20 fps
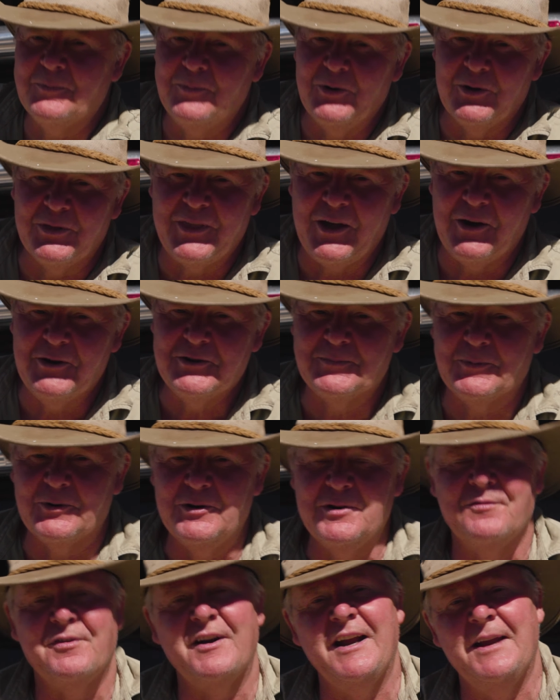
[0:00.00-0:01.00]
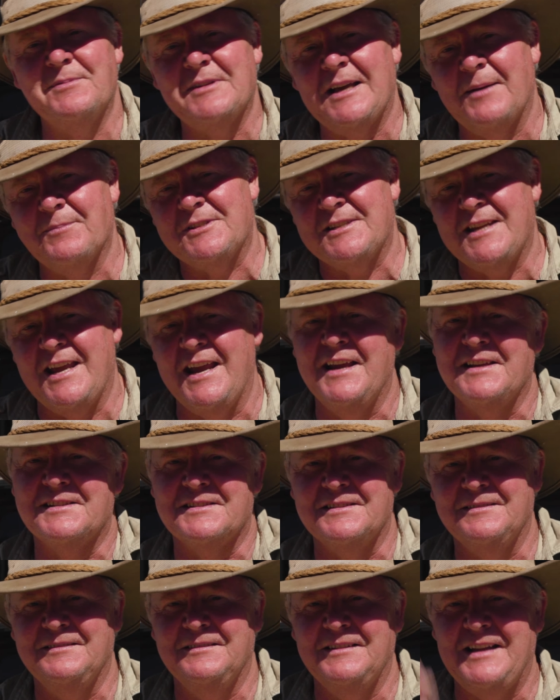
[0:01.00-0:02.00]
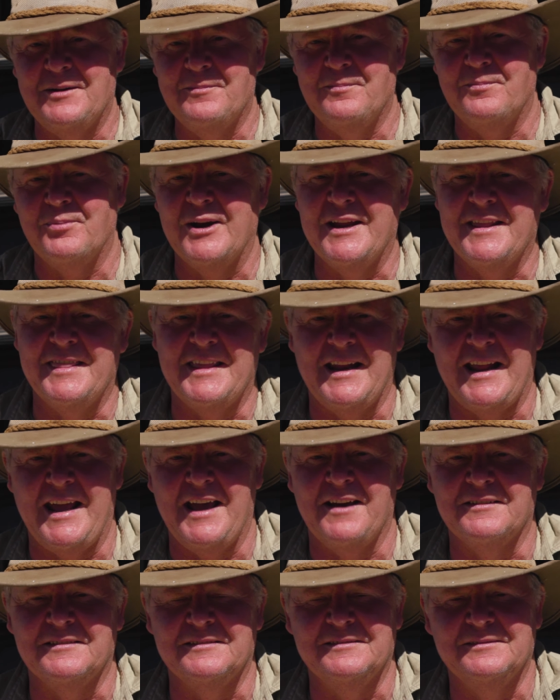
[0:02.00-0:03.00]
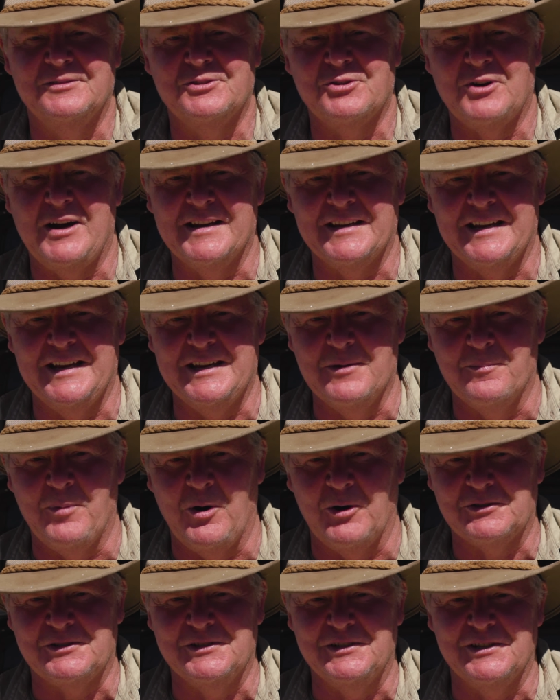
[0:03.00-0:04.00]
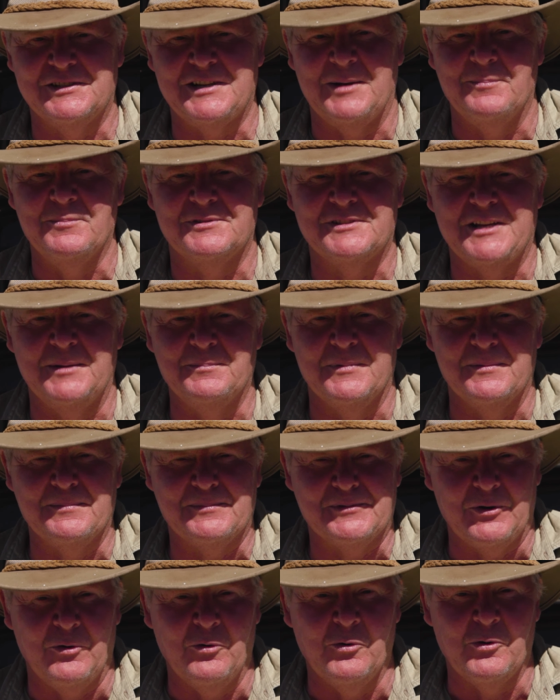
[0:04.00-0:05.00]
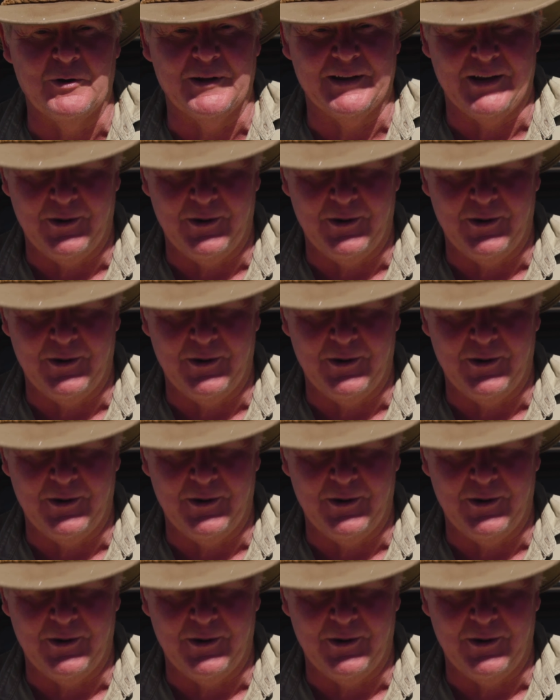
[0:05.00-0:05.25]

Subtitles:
to put those brood frames upstairs and let them breathe that out and try and get your box into some semblance of order